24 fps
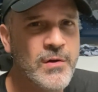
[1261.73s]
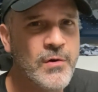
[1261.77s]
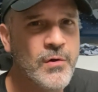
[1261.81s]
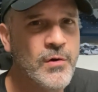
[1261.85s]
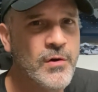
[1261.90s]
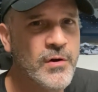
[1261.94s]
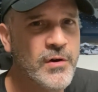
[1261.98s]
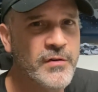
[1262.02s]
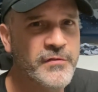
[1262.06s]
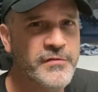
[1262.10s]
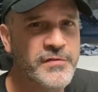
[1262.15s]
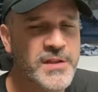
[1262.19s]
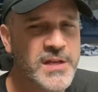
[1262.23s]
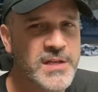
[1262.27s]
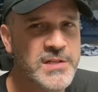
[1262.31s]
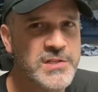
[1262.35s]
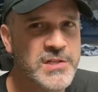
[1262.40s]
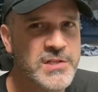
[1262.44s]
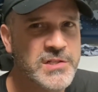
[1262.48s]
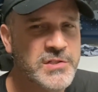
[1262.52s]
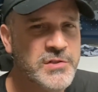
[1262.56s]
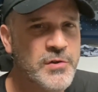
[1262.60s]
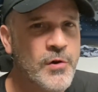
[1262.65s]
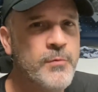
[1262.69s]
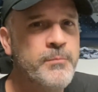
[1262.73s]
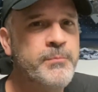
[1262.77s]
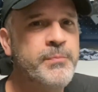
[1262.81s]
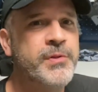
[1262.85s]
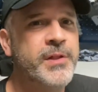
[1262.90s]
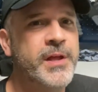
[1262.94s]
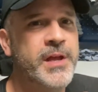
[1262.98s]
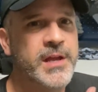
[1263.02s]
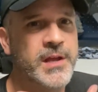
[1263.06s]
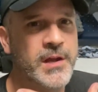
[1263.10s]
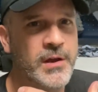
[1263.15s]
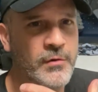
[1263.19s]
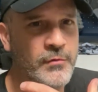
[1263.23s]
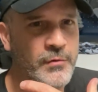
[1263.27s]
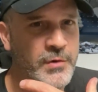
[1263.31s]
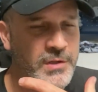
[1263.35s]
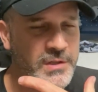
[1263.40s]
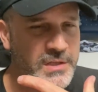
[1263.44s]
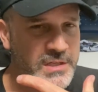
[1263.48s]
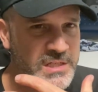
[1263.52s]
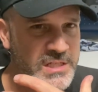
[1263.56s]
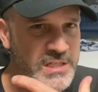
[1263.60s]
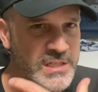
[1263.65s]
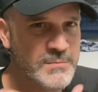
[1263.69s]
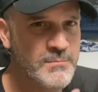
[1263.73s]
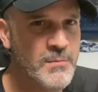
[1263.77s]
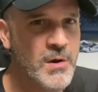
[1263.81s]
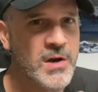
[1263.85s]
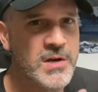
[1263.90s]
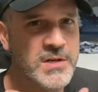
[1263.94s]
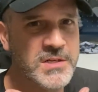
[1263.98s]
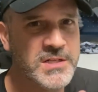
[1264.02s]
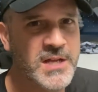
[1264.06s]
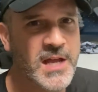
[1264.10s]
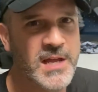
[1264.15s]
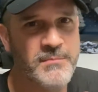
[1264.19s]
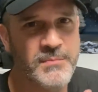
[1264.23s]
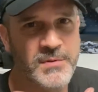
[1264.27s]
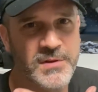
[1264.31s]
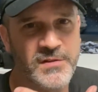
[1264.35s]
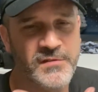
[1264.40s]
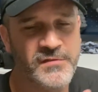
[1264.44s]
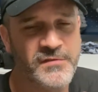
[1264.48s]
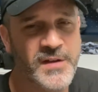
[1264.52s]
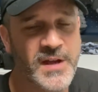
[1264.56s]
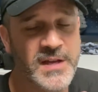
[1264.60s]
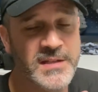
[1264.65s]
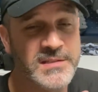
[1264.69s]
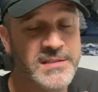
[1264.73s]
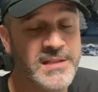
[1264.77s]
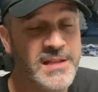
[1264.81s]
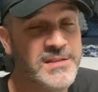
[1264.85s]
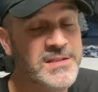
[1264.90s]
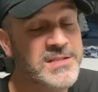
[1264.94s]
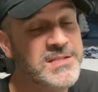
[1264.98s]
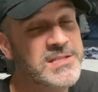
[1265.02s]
or if they just don't play a really smart type of defense. Now, these